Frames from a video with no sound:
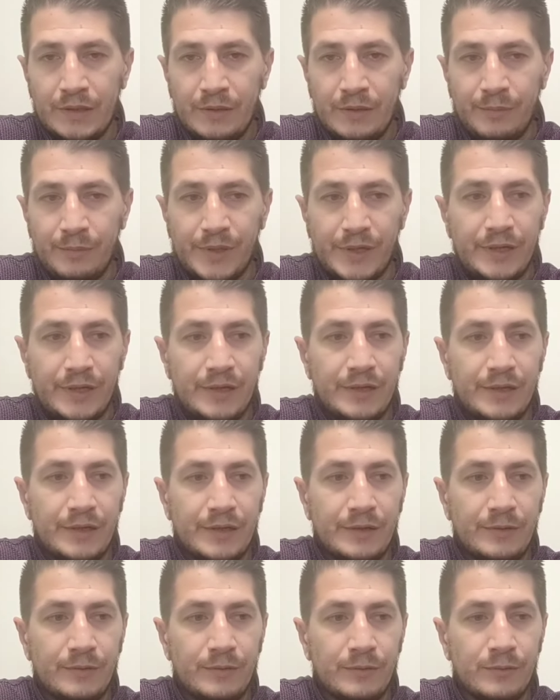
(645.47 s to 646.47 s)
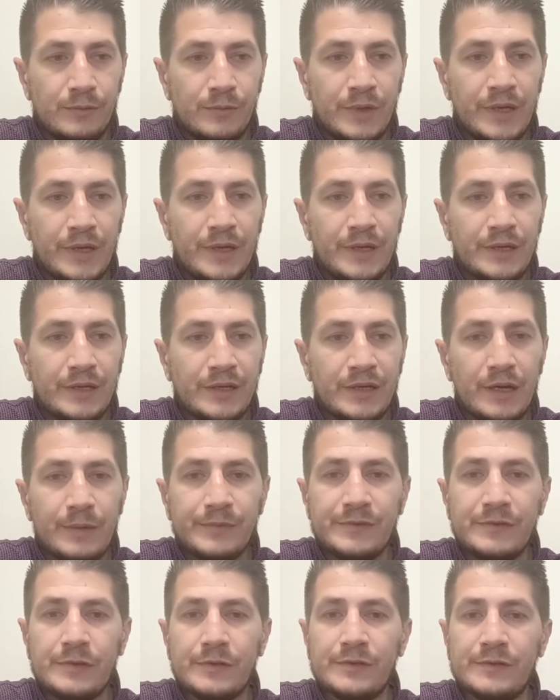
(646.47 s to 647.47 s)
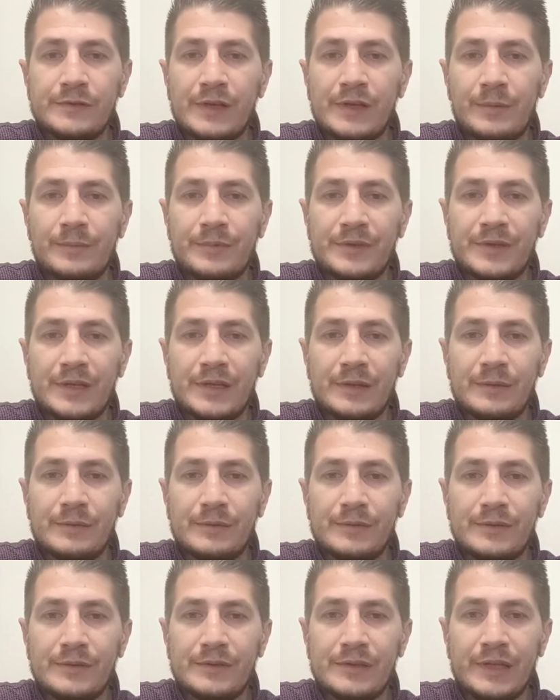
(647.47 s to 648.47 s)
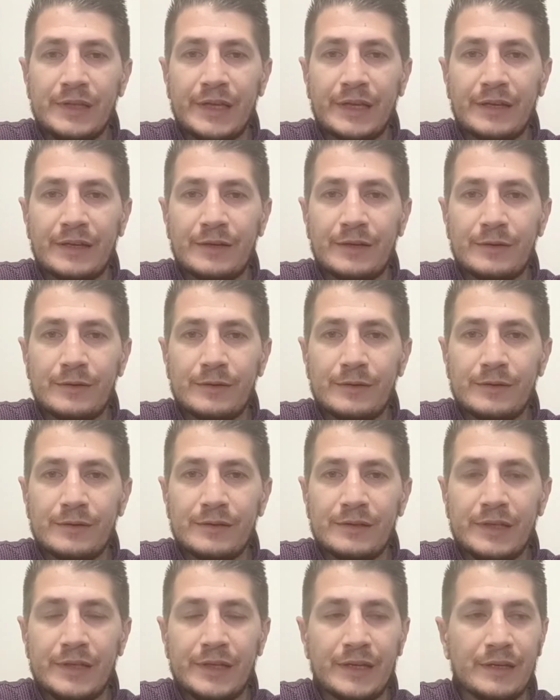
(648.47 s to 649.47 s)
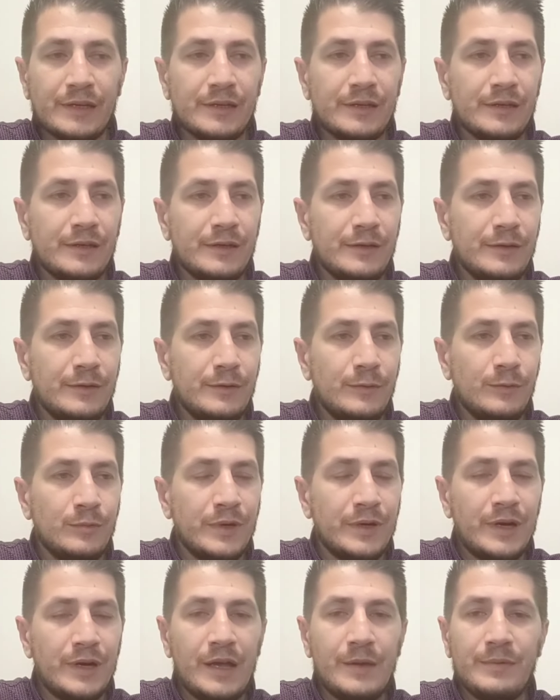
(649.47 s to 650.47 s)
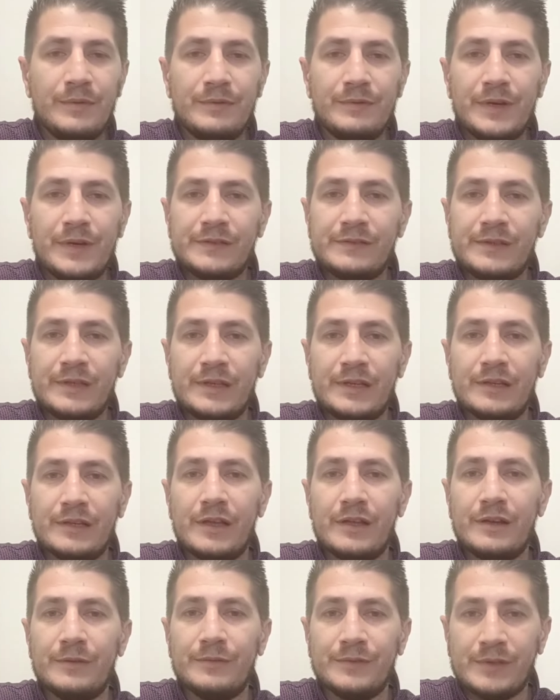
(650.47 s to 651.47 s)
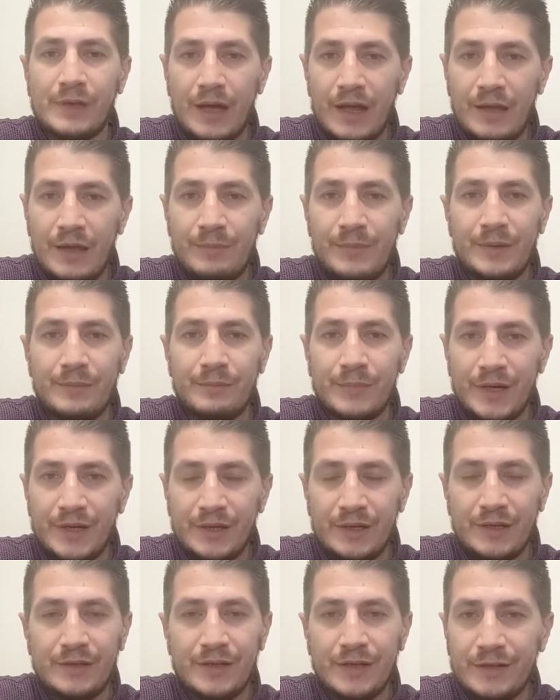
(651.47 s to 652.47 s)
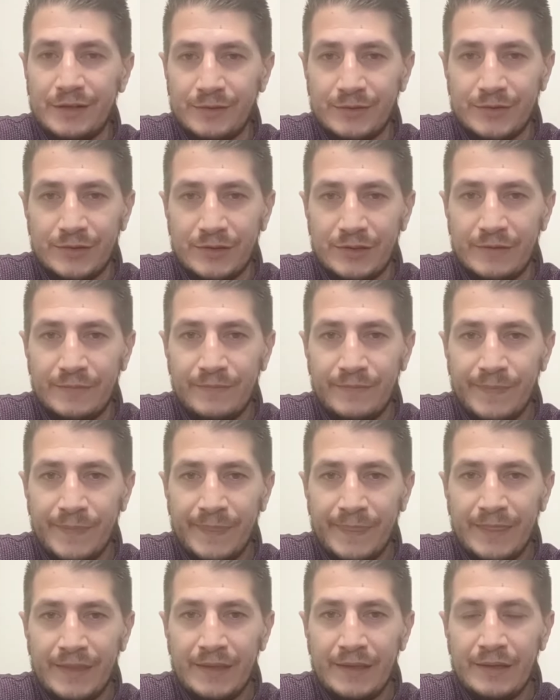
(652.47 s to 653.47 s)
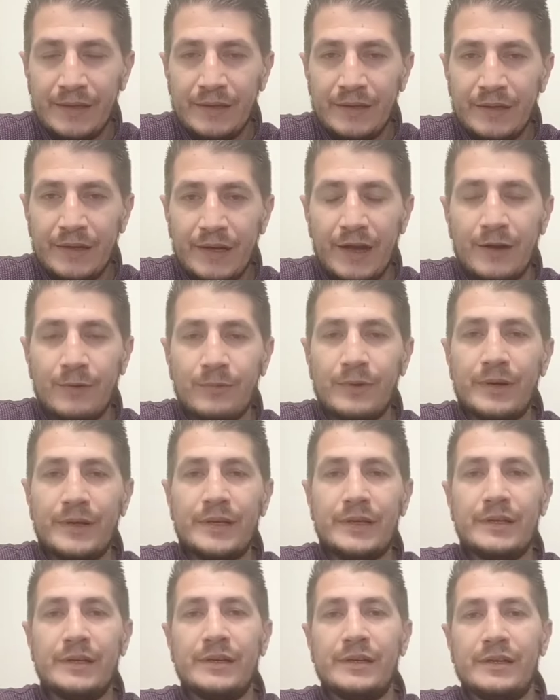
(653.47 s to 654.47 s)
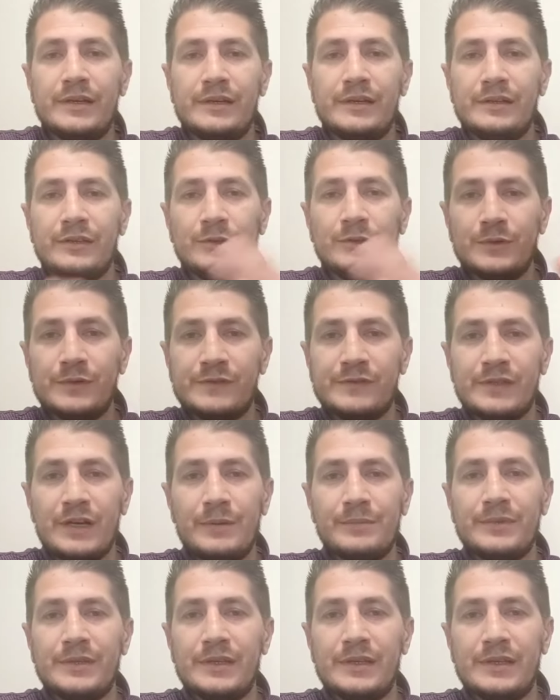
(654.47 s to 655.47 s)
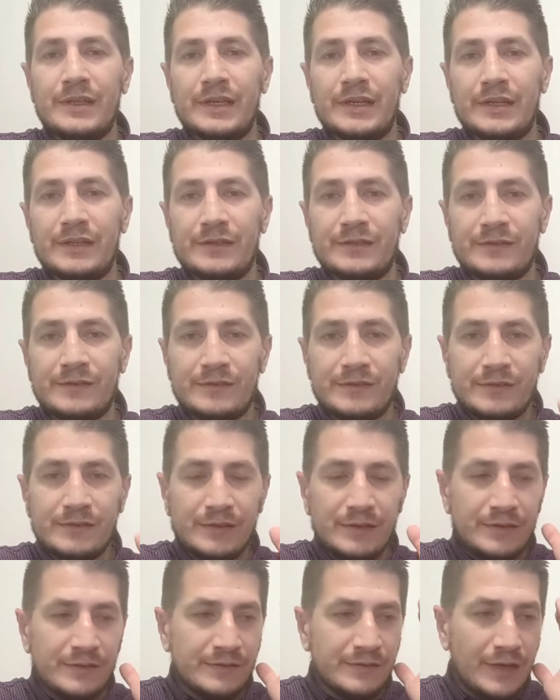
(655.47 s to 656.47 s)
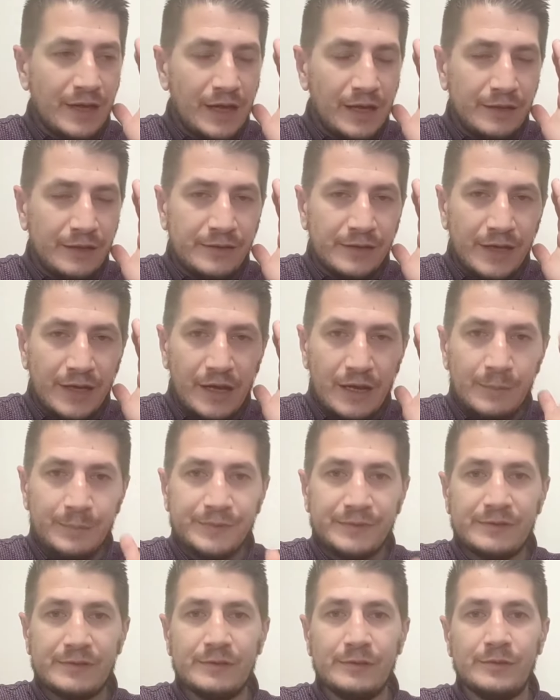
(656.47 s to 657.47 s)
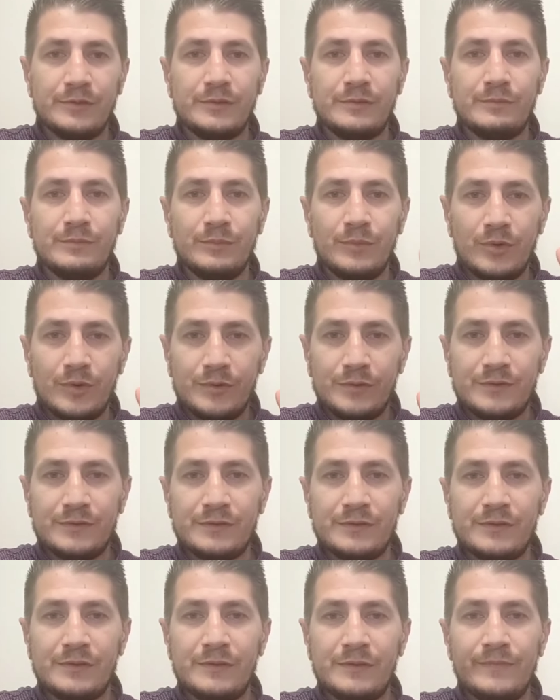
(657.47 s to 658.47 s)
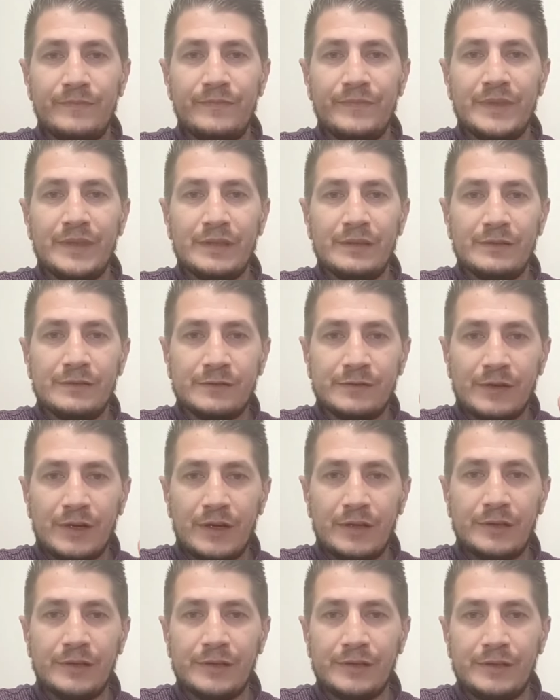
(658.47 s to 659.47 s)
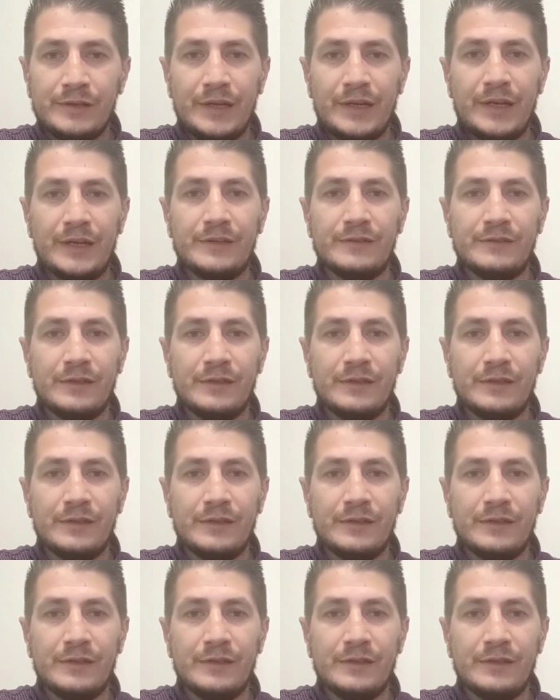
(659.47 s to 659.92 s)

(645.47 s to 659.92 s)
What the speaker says: But when it comes to something like where I'm investing a lot of time and money and energy, I want to use something that is at the absolute most solid and has